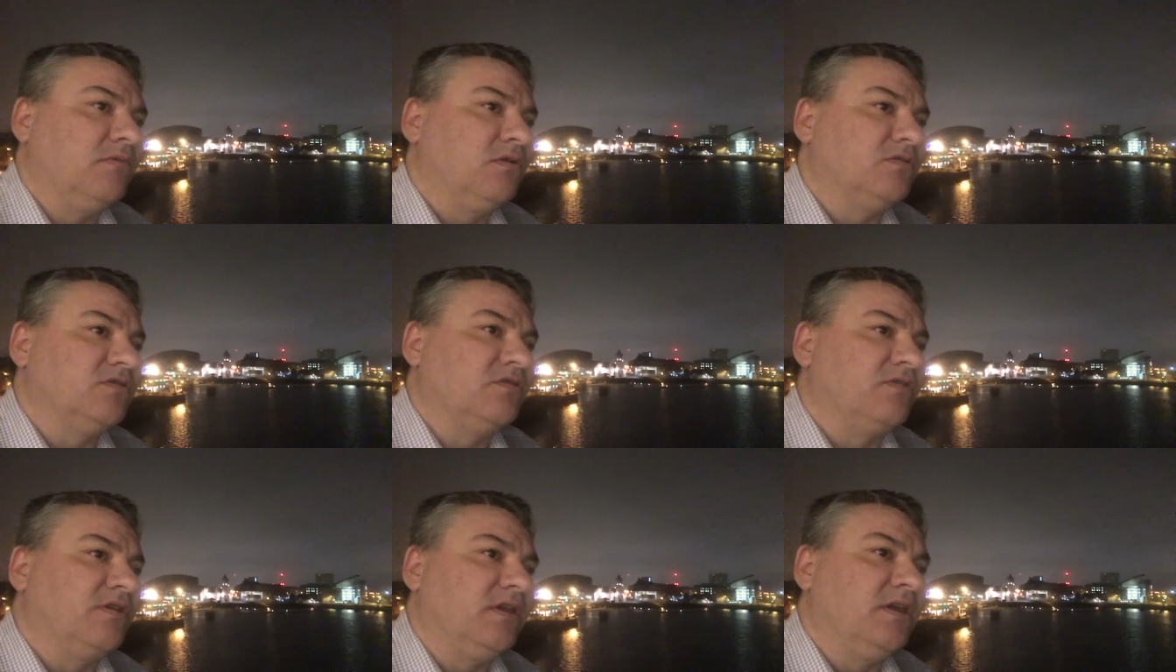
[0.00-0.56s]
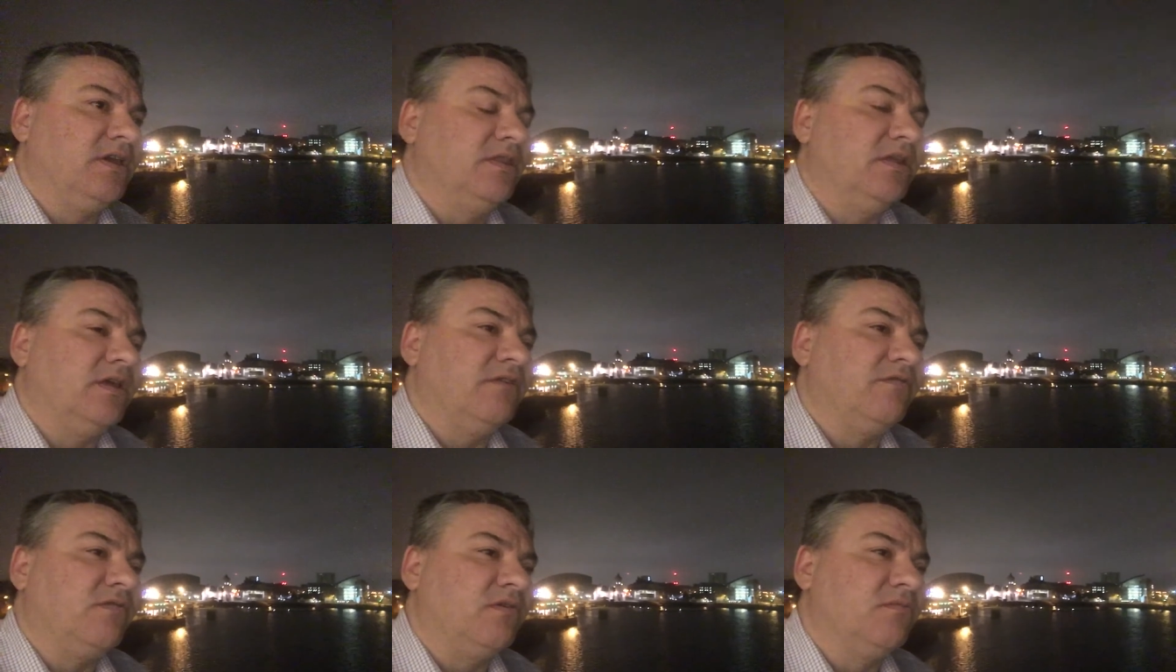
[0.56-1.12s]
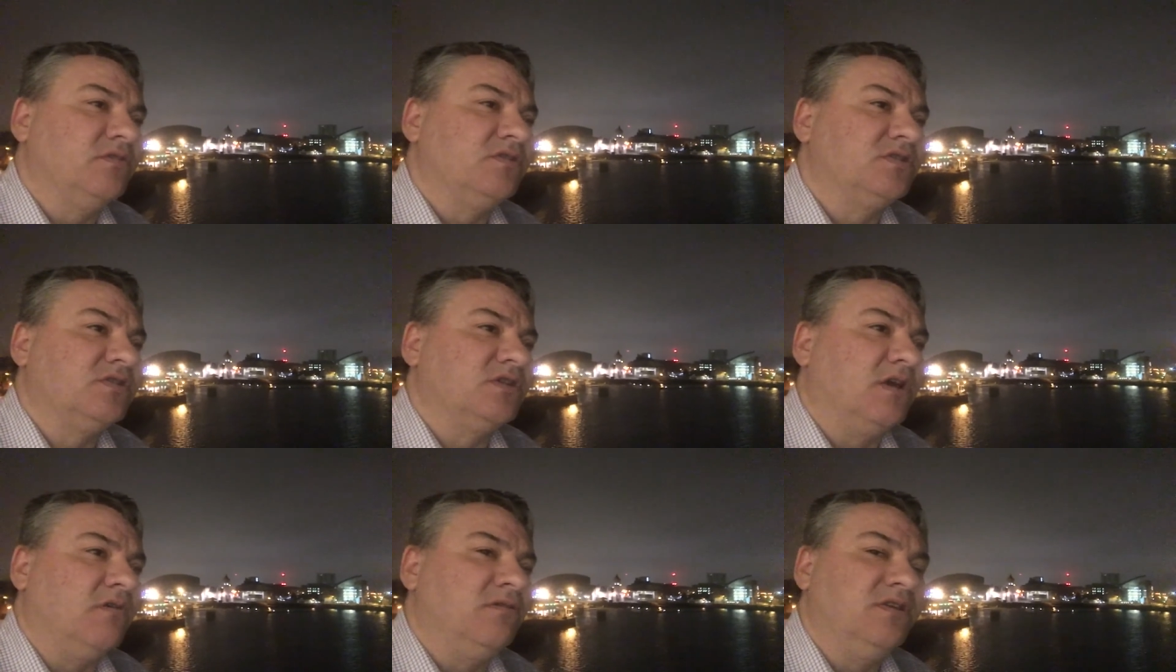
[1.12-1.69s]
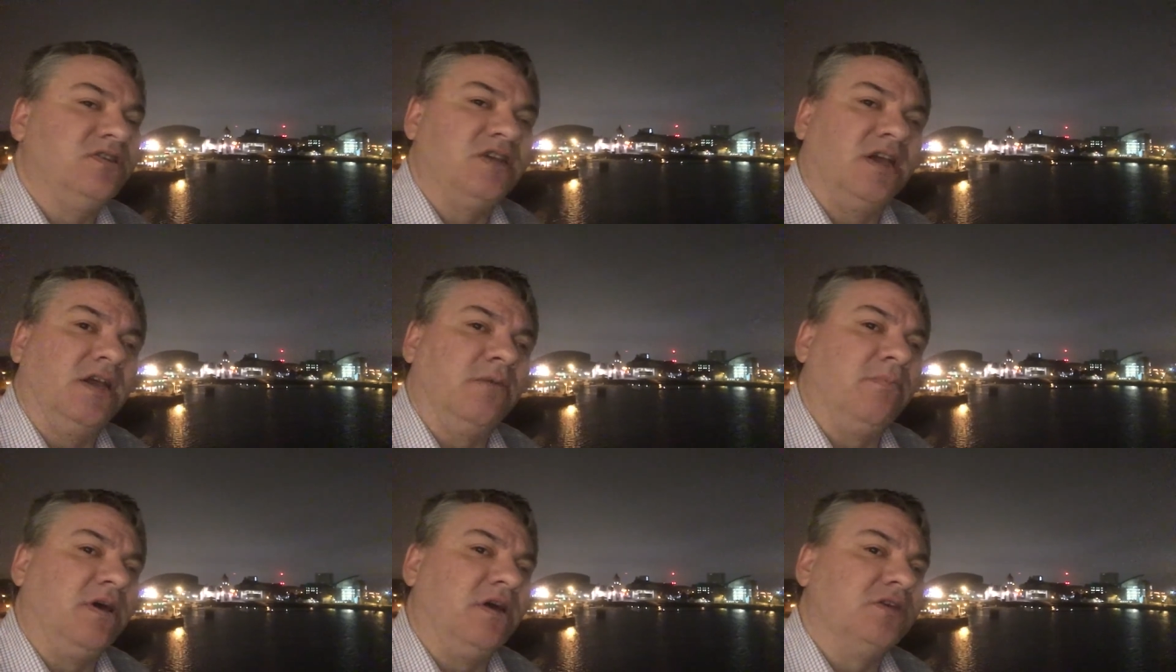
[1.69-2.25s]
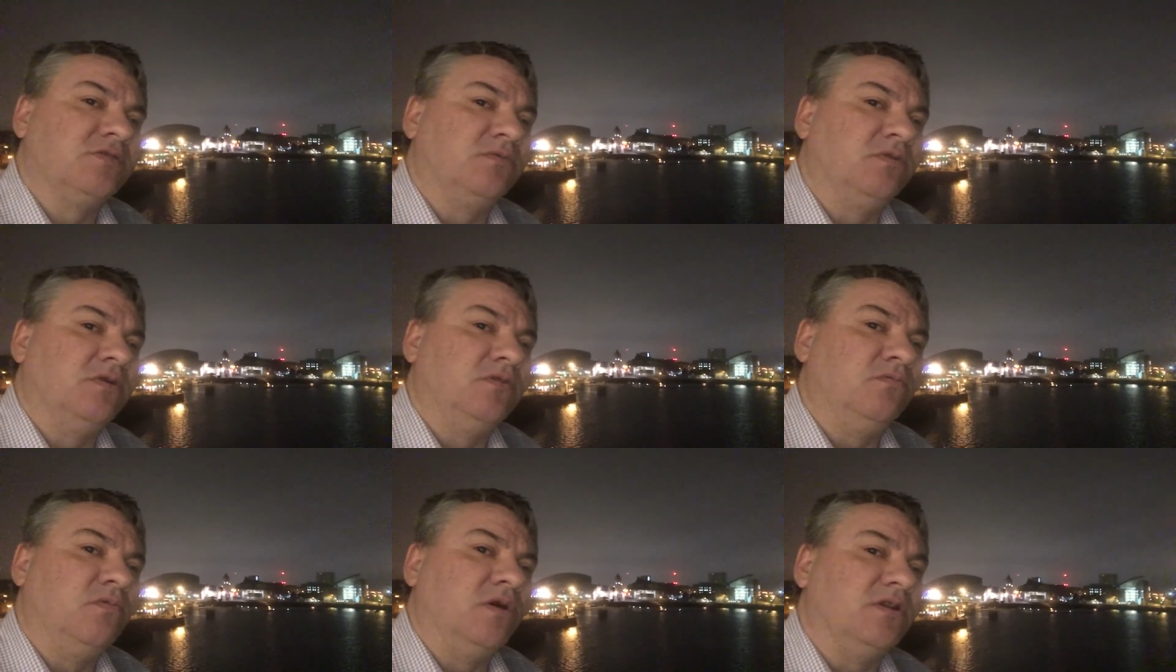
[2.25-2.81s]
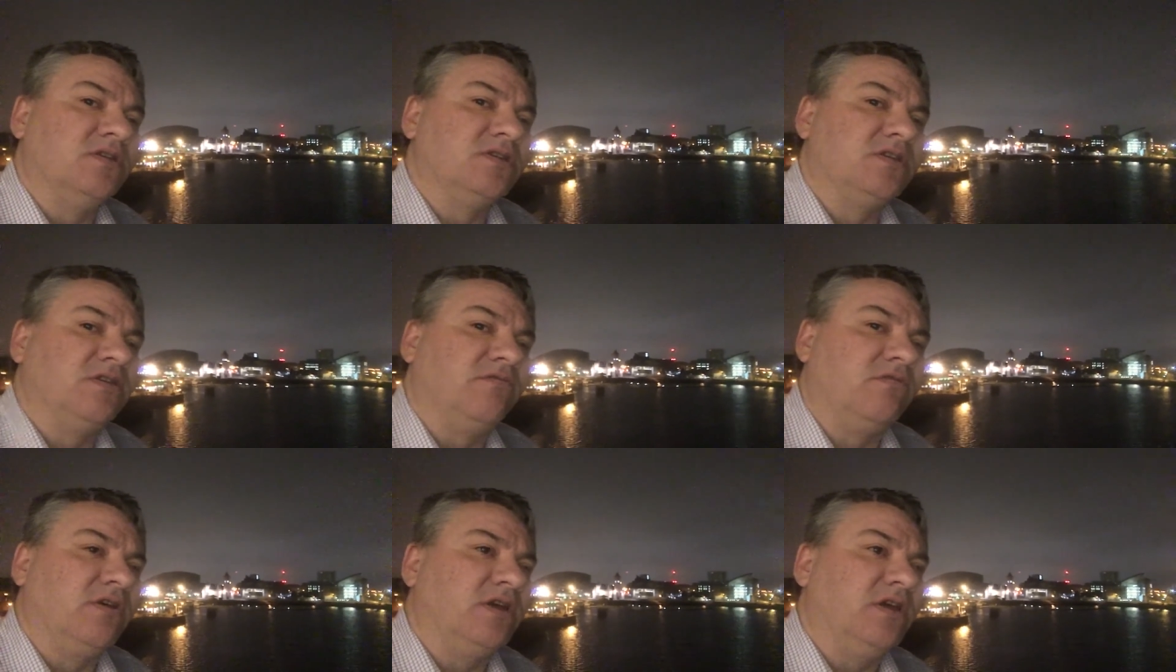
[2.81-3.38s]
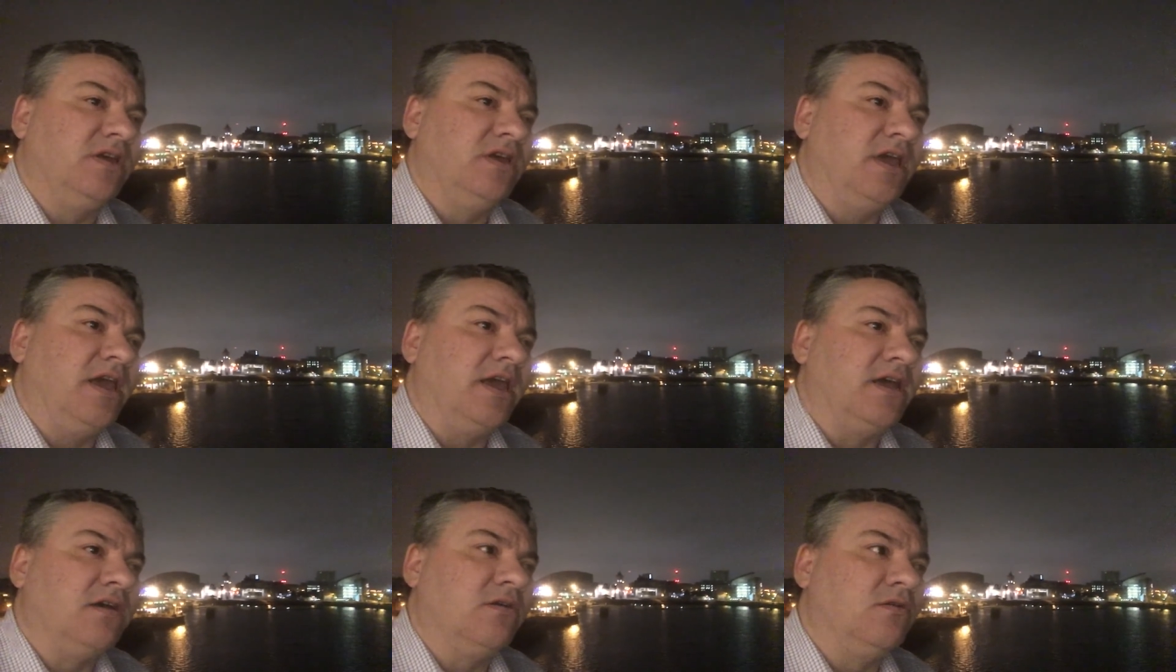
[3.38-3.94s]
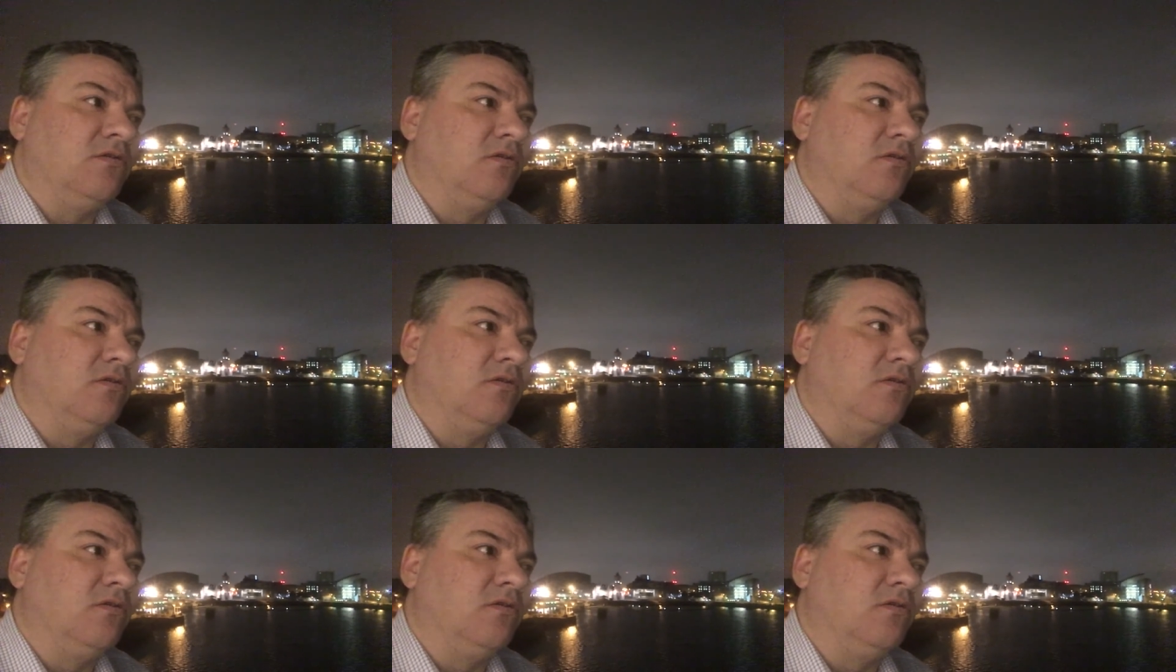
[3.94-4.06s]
got to thinking that if I was only setting a password once every year